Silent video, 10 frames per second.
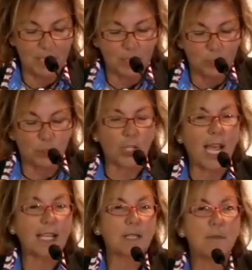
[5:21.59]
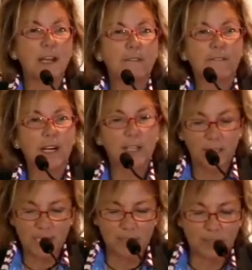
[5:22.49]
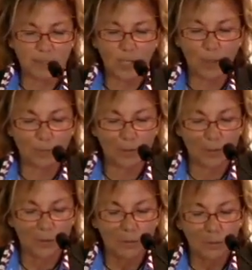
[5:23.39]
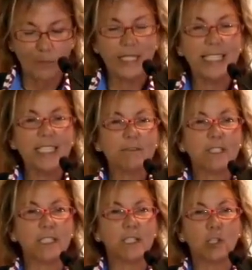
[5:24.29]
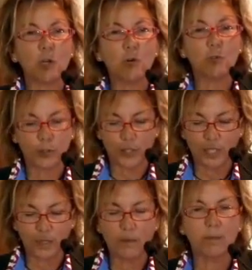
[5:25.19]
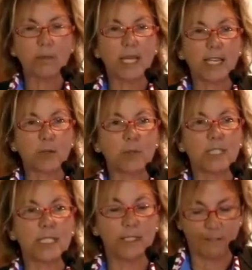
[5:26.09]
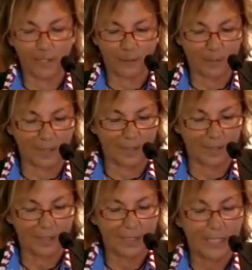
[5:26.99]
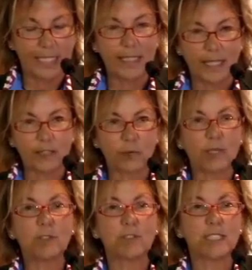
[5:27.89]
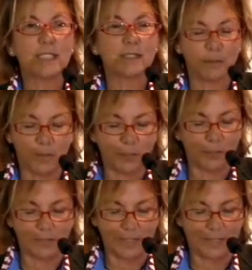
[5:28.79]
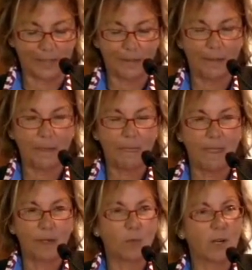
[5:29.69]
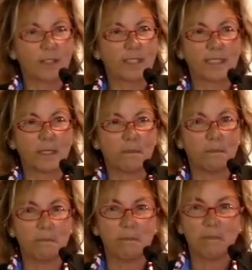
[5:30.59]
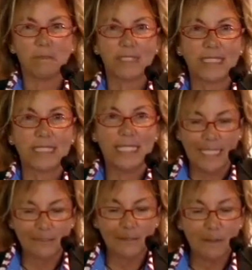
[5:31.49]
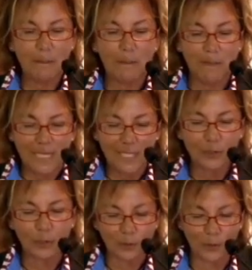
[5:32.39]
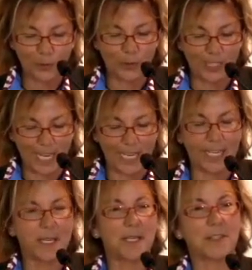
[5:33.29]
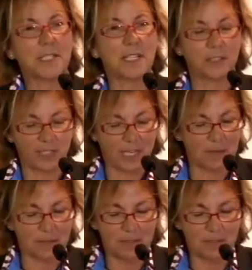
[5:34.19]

Jack, my father, and Sir Albert believed in long-term equity investment, and that's why you see so much of it, worth some $11 billion today at the last count.